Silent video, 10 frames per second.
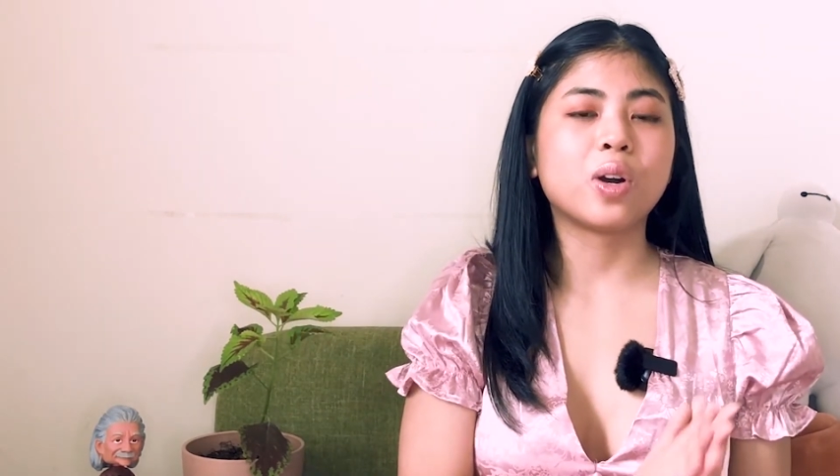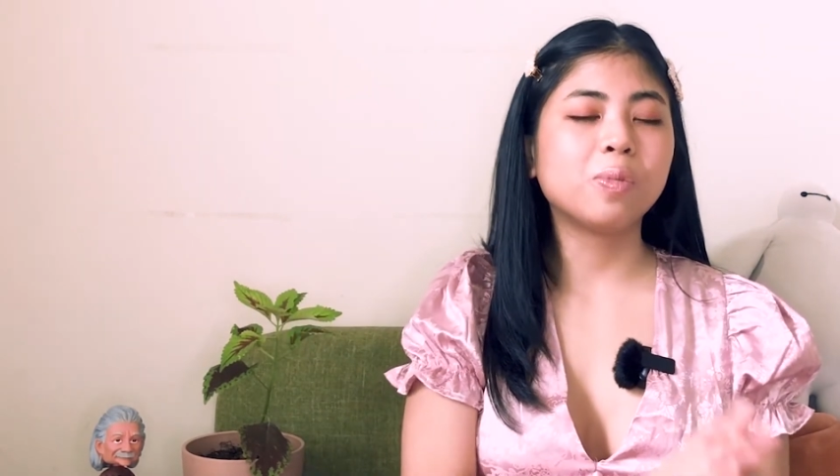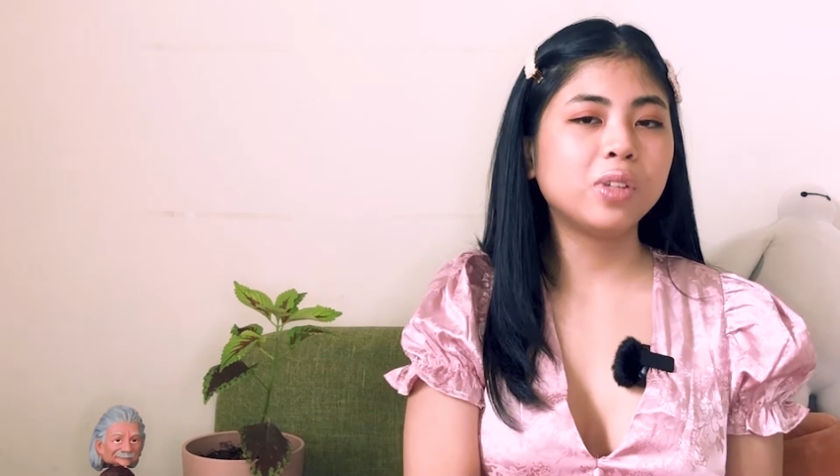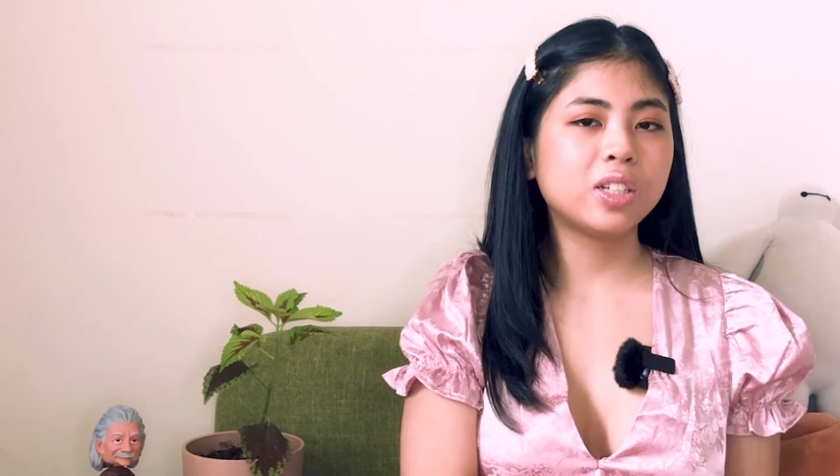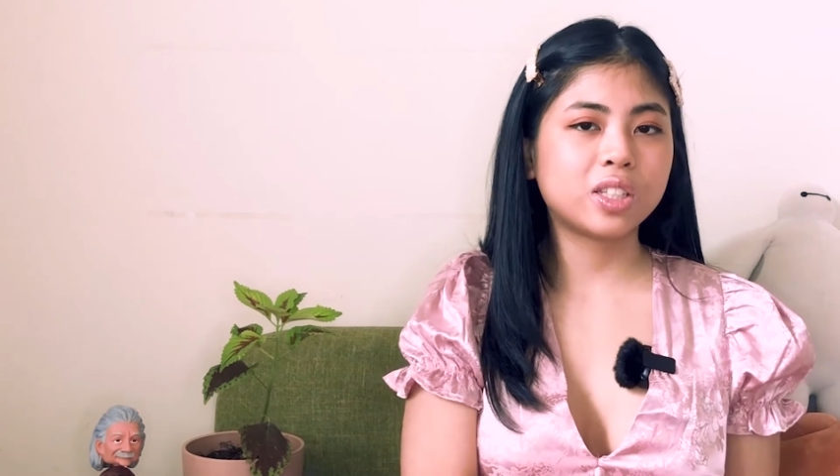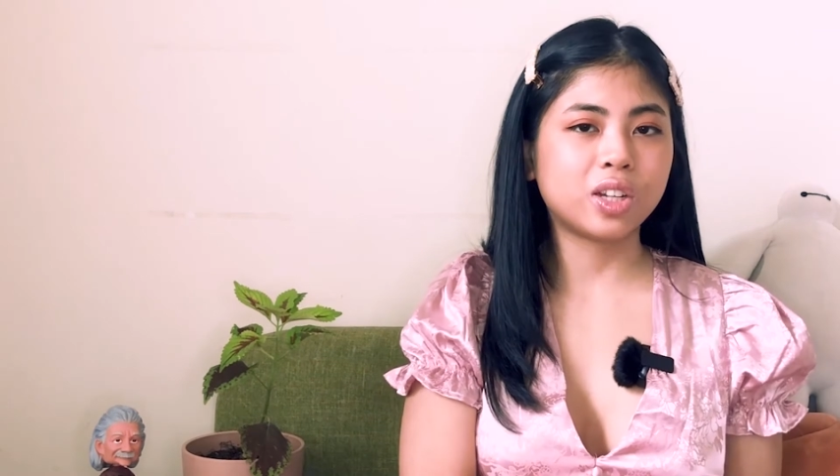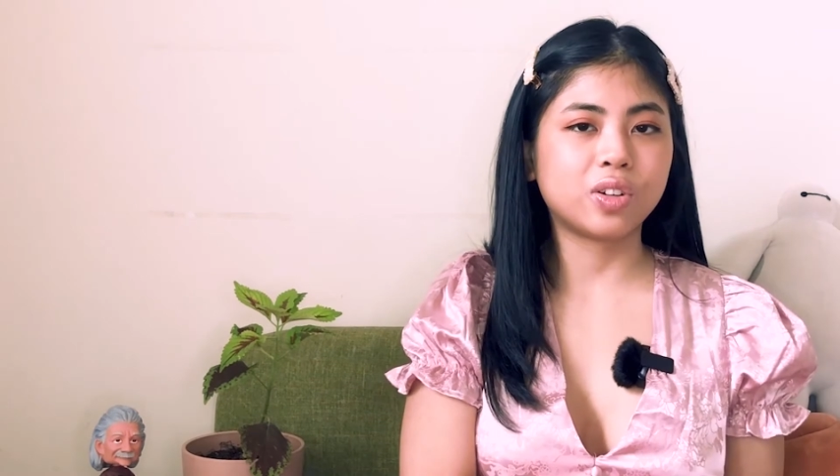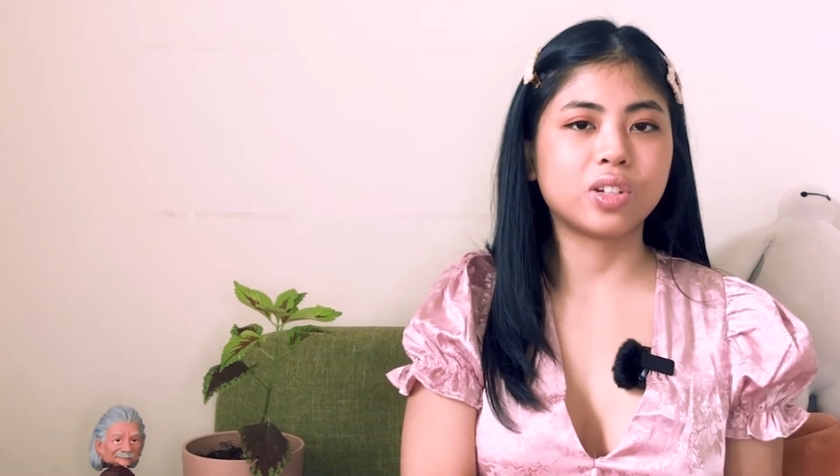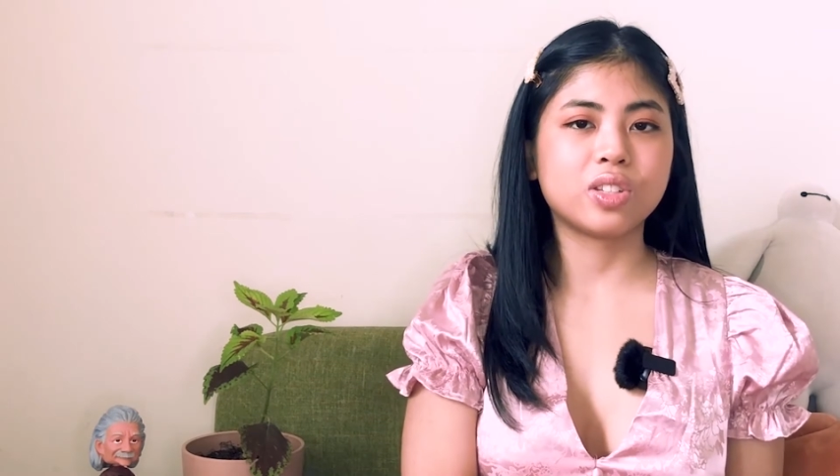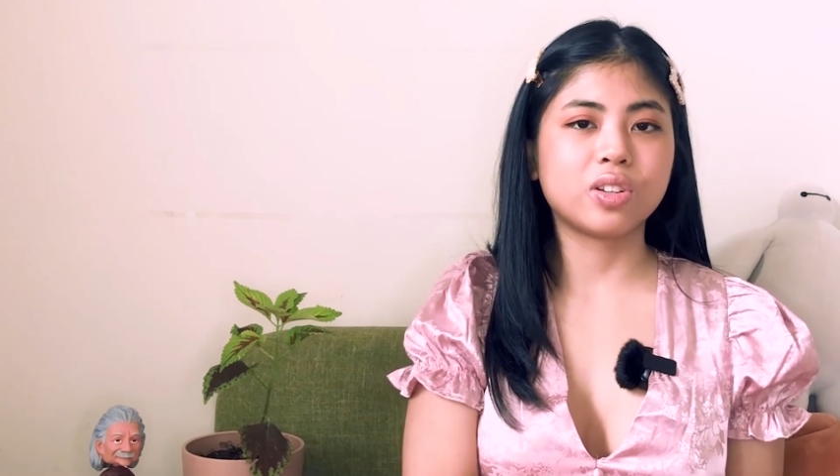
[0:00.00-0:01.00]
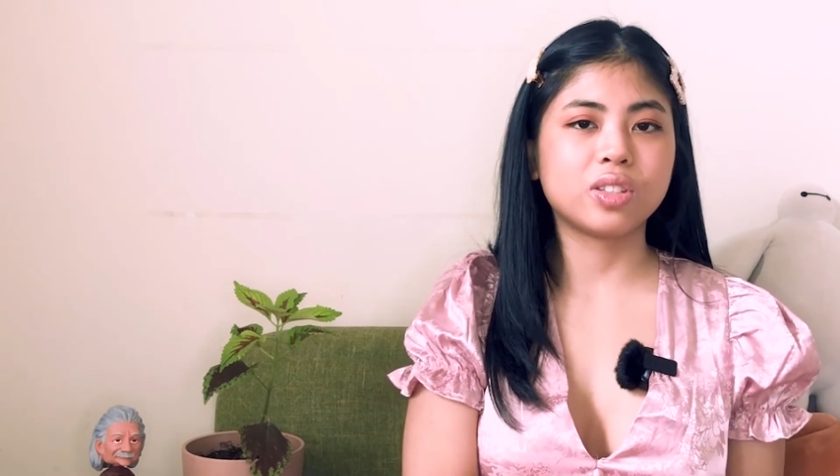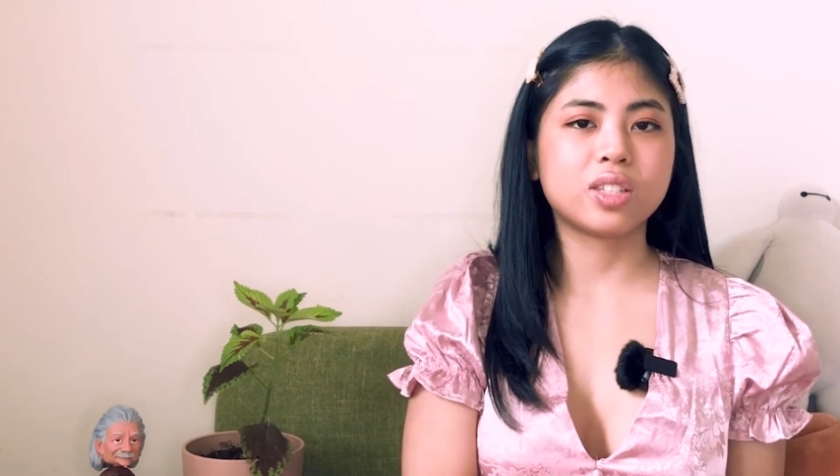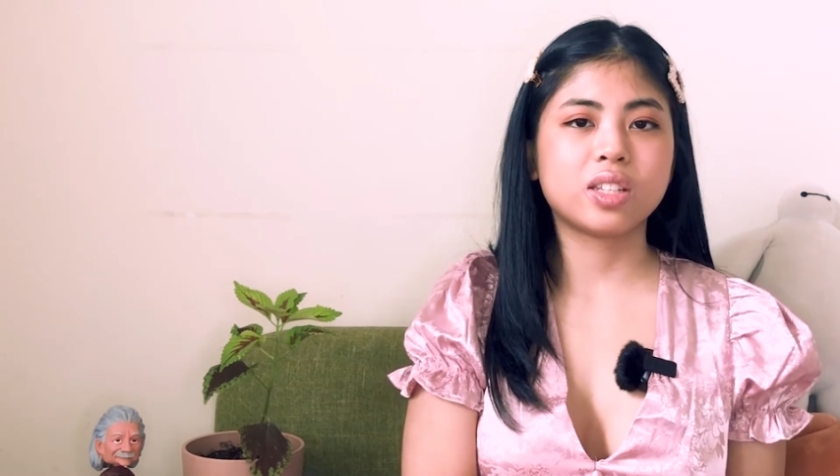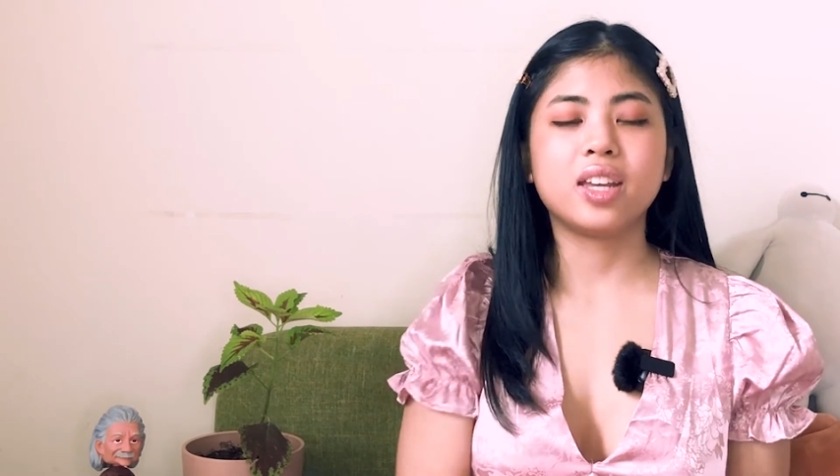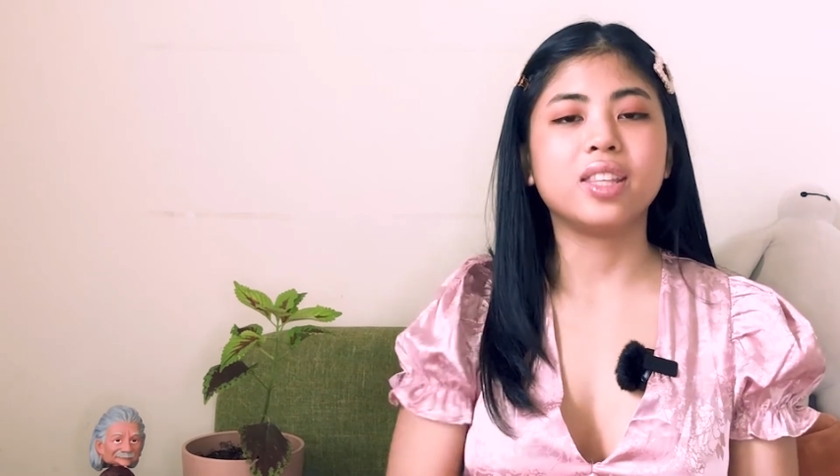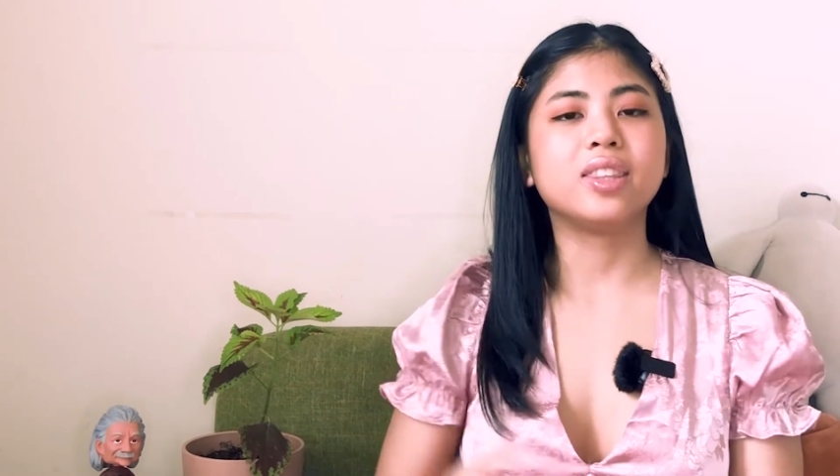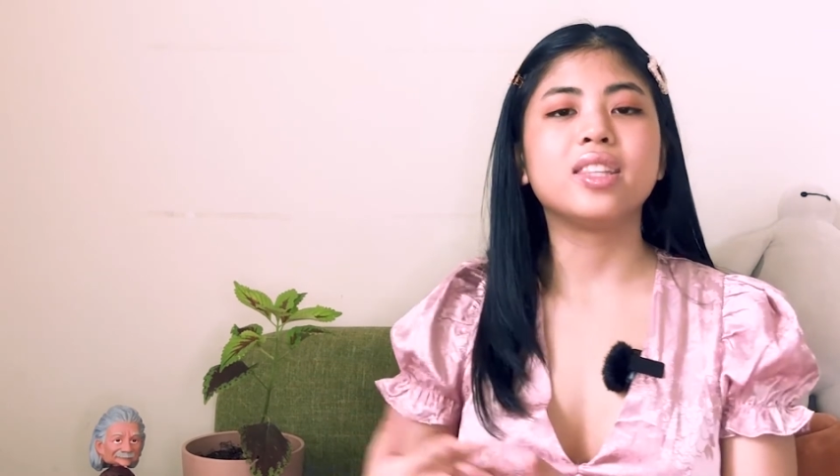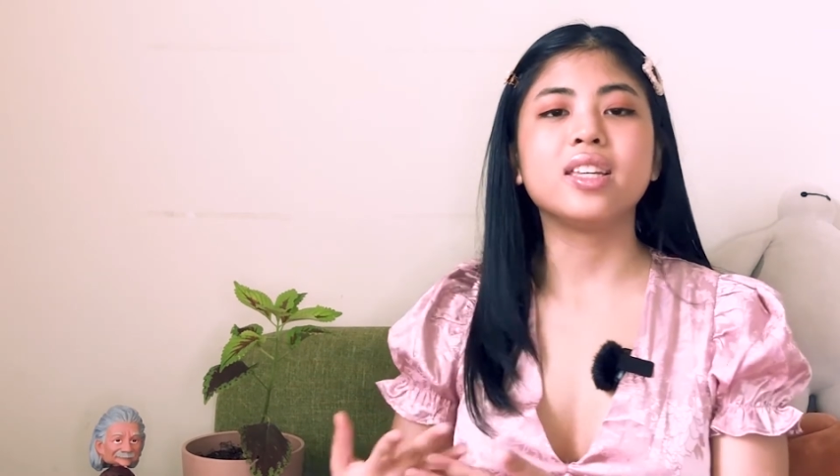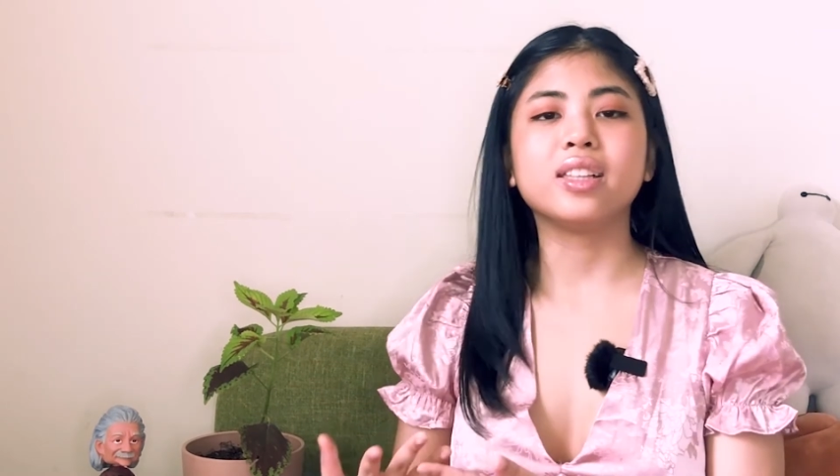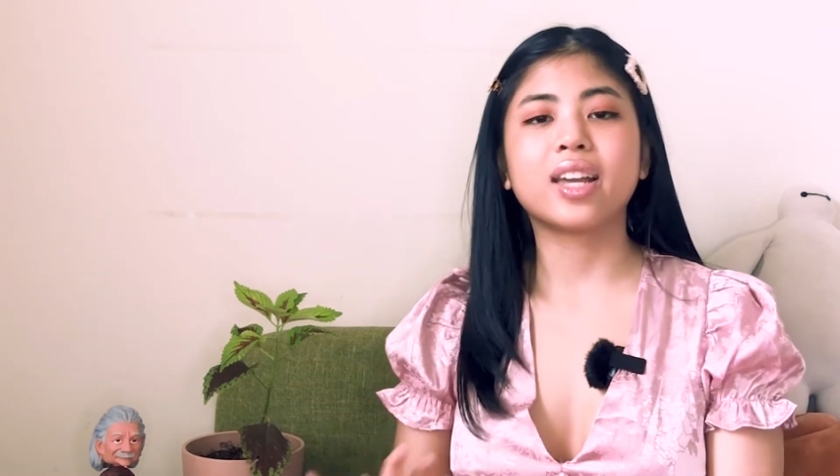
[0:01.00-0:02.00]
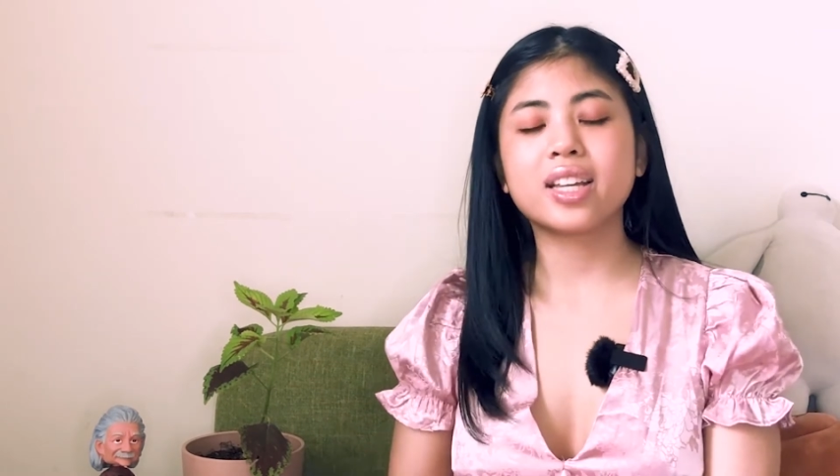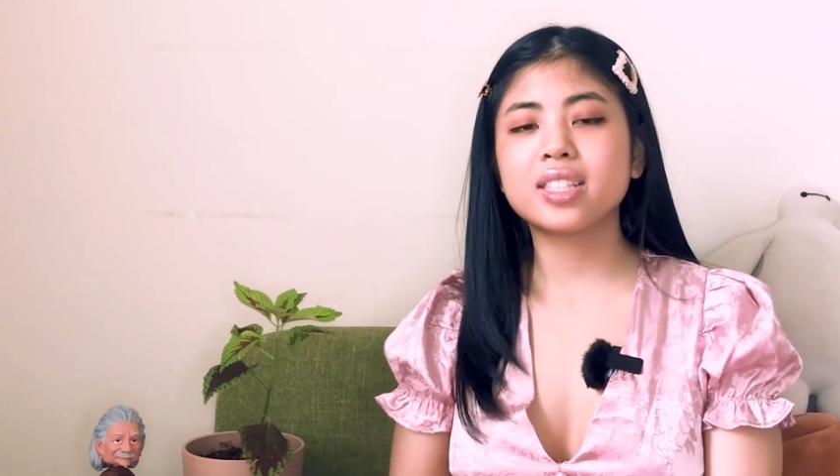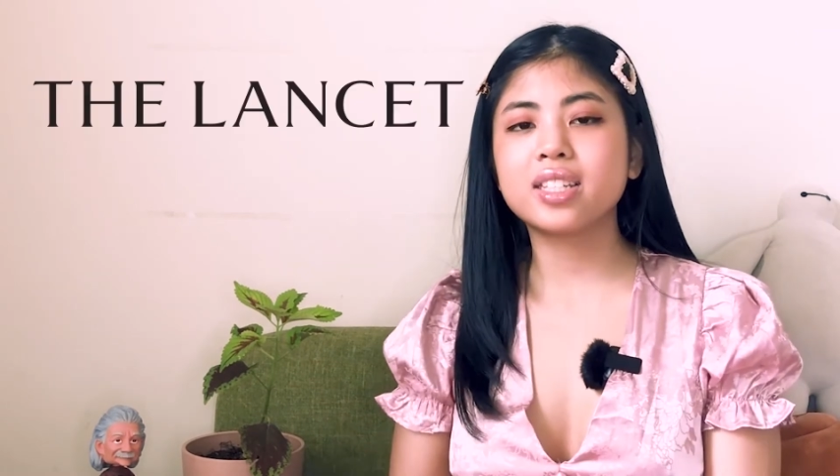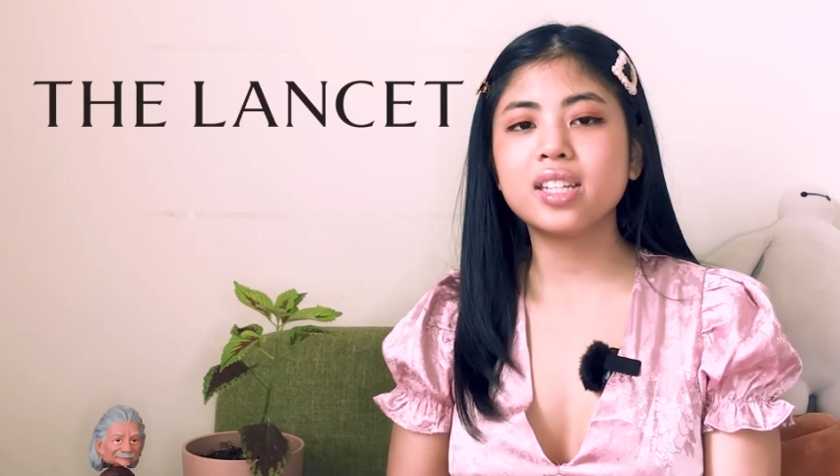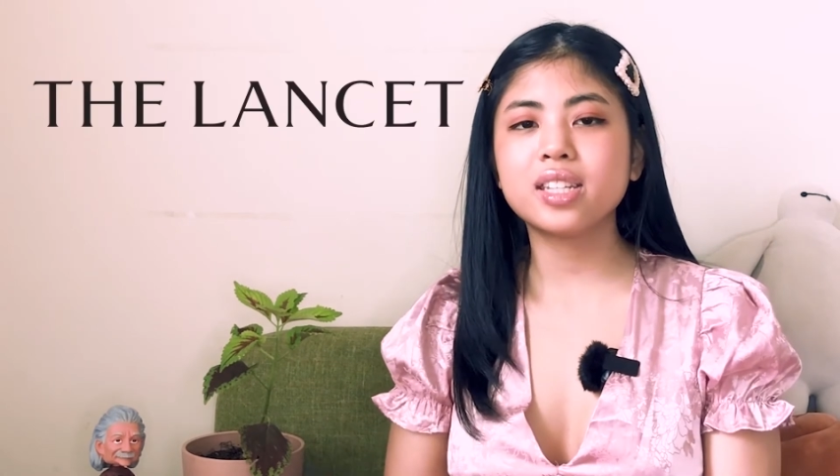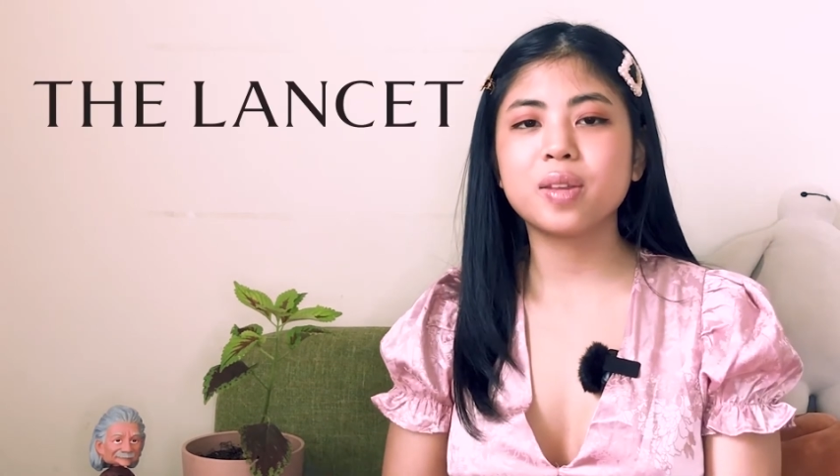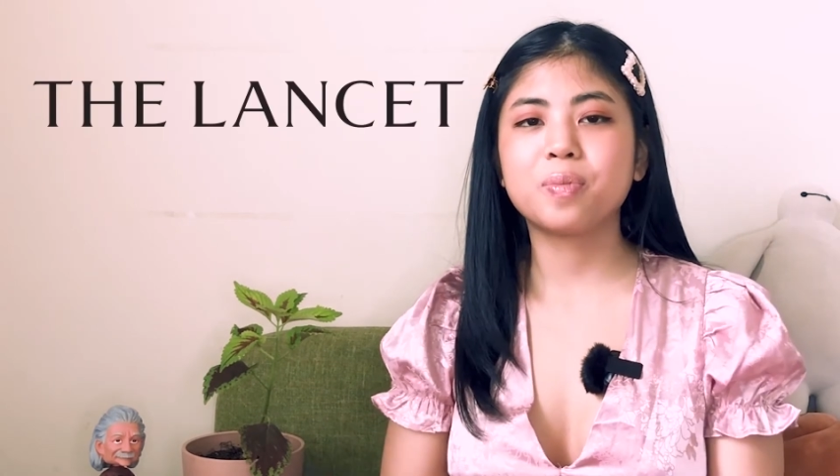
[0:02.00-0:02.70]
published their results in The Lancet,